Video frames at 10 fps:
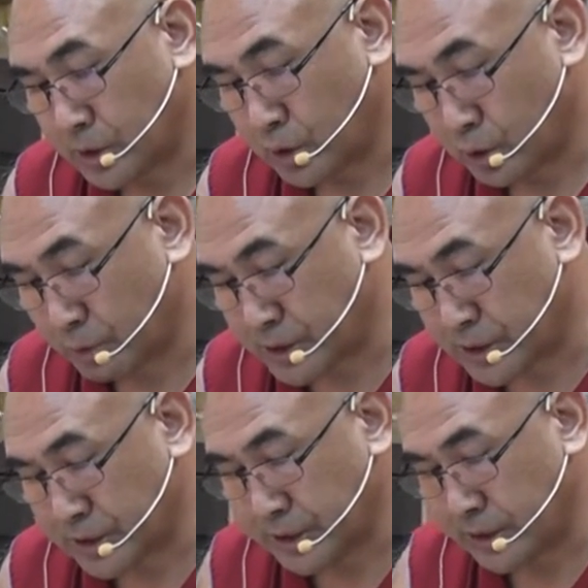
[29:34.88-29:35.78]

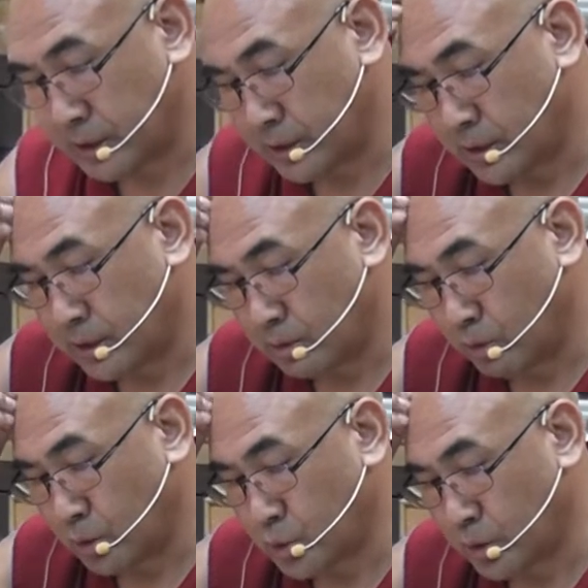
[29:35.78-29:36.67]
University,
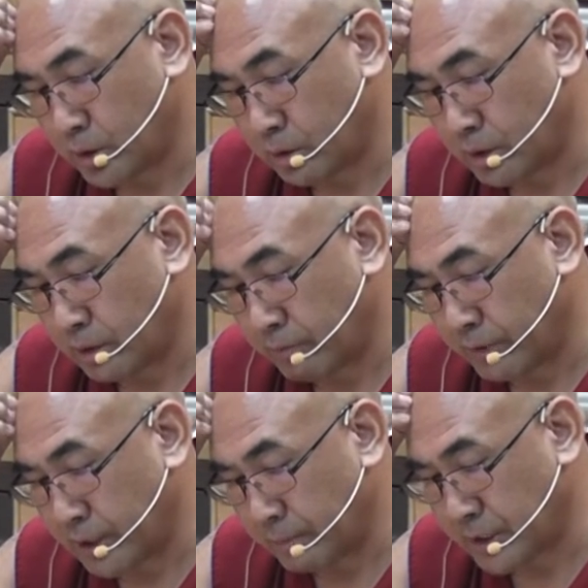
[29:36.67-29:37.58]
also, you know, the
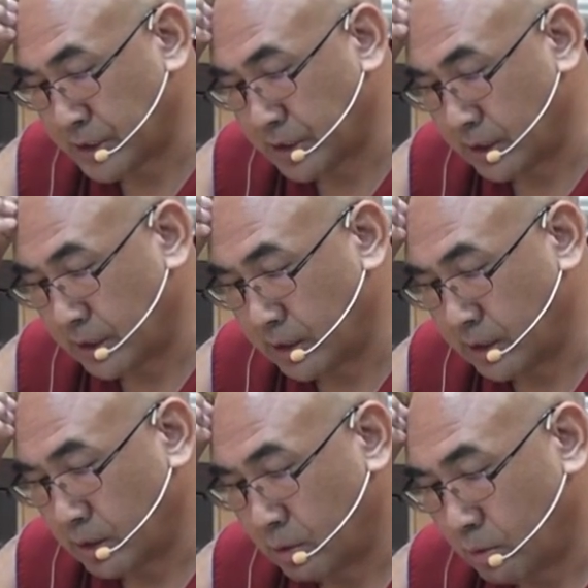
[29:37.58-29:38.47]

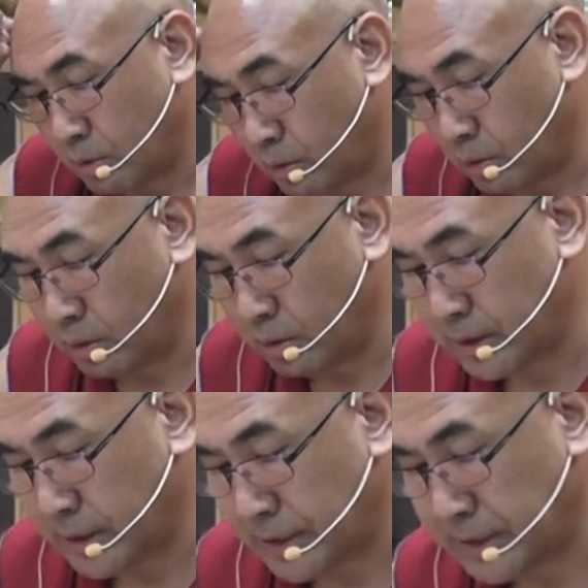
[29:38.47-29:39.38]
Vikramarashila, all
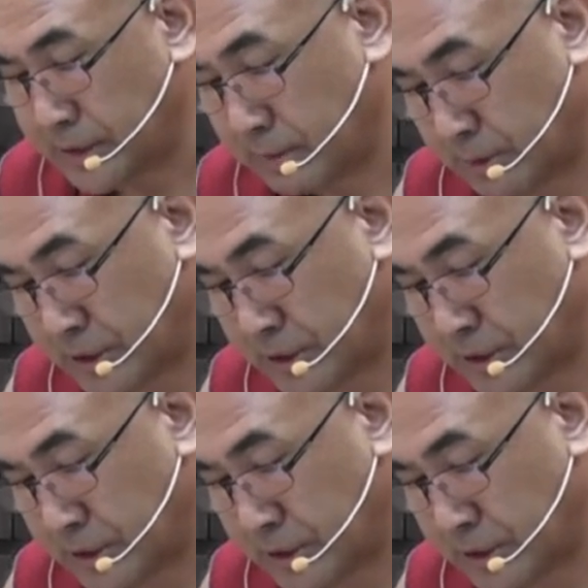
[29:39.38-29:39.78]
the Indian